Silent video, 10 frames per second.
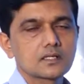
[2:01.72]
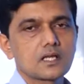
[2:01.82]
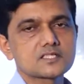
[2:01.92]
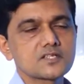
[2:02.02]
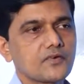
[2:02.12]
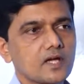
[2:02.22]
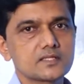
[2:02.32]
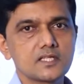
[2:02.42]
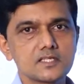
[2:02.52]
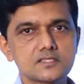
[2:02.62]
classify
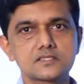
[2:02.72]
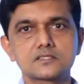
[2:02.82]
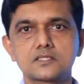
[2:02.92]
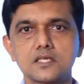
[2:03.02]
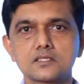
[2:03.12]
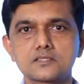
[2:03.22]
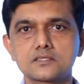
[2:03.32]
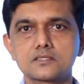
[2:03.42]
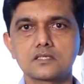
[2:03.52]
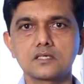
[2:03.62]
these
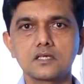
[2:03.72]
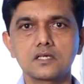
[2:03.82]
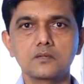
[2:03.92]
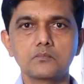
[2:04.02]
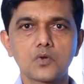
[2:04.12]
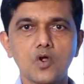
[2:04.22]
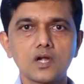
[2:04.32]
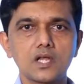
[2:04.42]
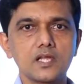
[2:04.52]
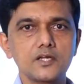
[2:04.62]
things
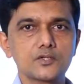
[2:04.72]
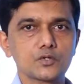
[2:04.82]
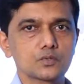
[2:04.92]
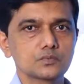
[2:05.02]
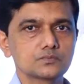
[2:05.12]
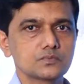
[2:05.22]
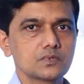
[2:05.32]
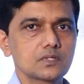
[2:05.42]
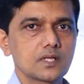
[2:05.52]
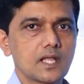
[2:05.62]
broadly into
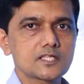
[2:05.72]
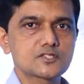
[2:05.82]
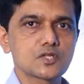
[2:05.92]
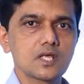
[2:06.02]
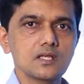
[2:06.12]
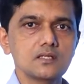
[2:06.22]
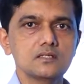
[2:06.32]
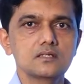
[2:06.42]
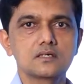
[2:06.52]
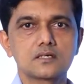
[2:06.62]
natural
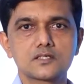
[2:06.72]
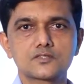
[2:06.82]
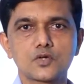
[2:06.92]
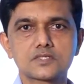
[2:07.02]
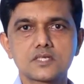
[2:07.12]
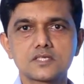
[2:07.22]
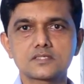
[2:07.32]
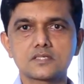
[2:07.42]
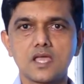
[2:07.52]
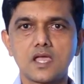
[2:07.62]

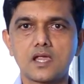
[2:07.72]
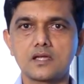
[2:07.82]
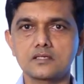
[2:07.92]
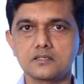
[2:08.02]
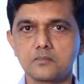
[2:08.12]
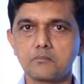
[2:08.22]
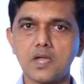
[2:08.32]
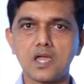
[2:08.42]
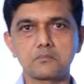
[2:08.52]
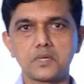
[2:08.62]
resources and
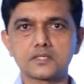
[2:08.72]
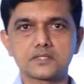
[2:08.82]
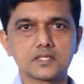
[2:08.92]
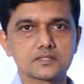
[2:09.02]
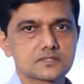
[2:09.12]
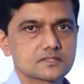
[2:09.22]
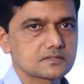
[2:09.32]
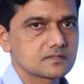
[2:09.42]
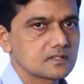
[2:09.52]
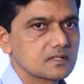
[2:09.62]
man-made
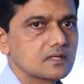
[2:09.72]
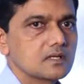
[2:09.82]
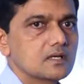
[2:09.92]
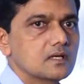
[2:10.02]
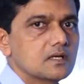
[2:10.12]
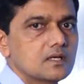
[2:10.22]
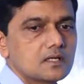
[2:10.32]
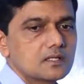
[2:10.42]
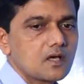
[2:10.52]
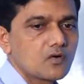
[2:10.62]
things.
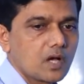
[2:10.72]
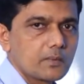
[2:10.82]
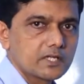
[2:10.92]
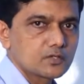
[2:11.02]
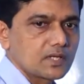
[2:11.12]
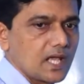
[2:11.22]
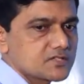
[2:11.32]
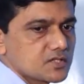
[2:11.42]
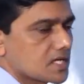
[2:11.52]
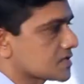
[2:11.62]
Now coming to
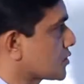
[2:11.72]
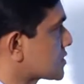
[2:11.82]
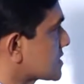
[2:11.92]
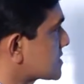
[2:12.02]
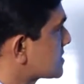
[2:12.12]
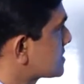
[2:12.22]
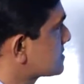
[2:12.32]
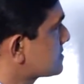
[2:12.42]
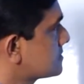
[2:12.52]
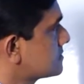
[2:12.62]
natural
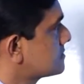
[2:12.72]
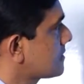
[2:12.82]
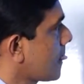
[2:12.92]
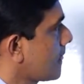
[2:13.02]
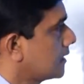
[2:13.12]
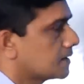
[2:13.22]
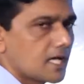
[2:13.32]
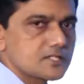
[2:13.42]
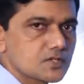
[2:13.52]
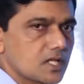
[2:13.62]
resources.
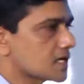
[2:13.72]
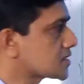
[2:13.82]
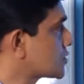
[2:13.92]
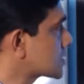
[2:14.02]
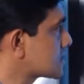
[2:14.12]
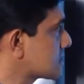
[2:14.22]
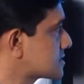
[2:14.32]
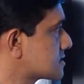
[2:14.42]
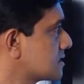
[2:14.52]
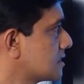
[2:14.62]
Natural
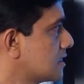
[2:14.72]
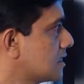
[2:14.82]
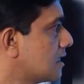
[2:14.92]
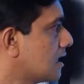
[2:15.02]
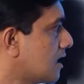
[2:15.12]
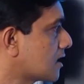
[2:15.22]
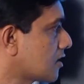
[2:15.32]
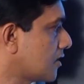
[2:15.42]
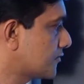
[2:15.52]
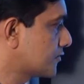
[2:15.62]
resources are
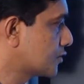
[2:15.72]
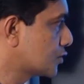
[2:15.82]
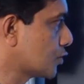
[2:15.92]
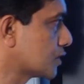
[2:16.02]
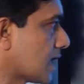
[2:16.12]
of two